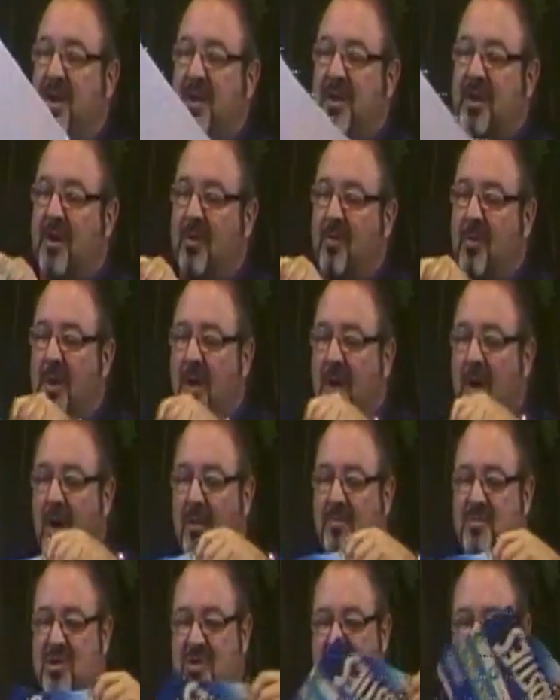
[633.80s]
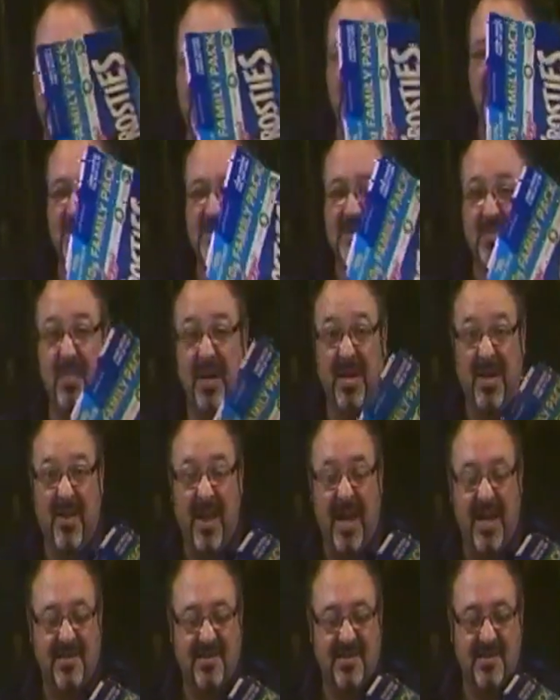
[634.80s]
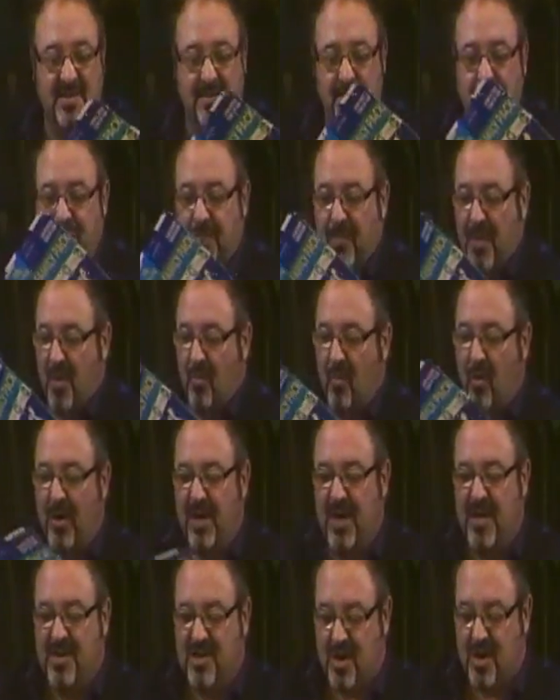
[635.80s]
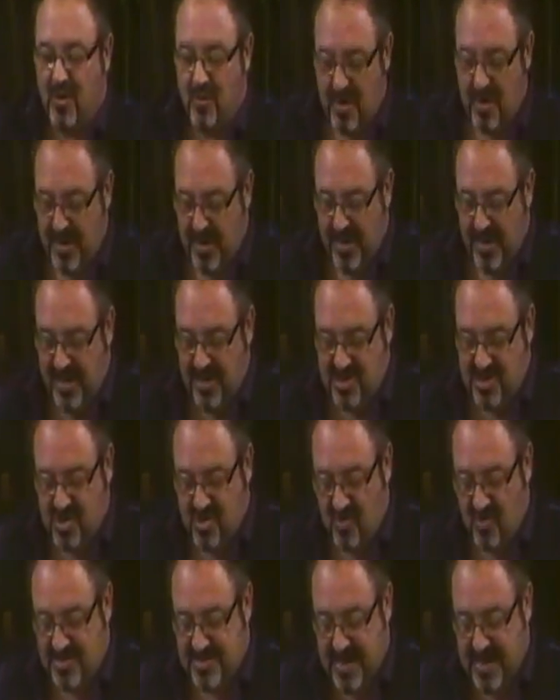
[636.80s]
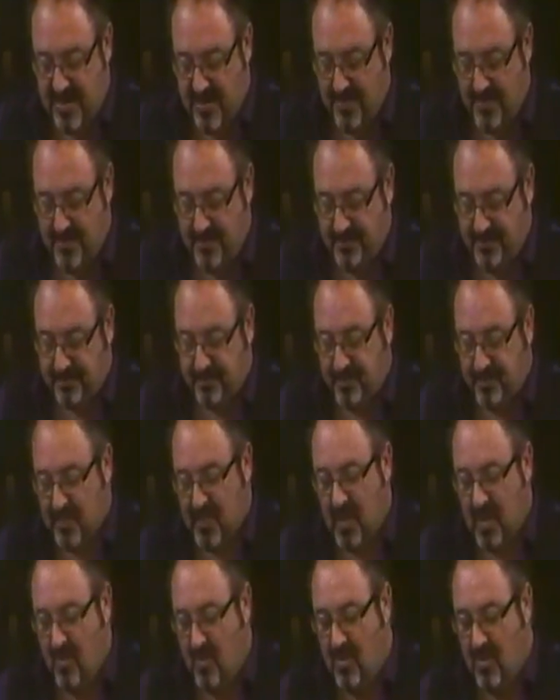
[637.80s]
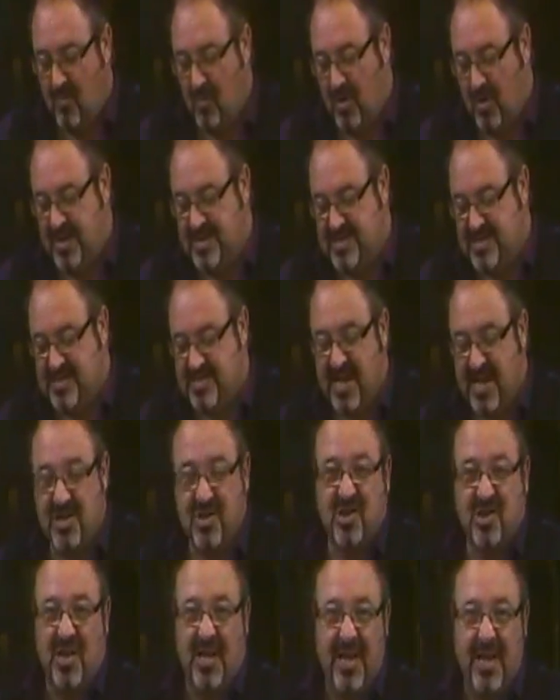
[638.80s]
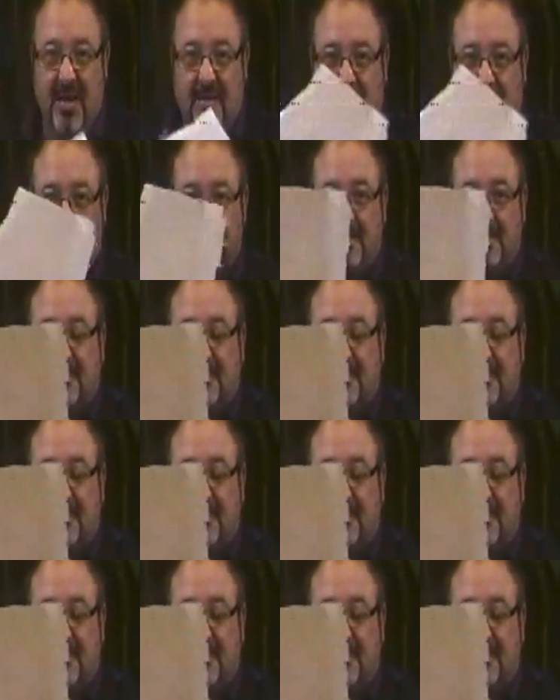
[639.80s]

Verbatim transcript: what I'm going to do, I'm just going to use a bit of this. What you do is you cut out what is essentially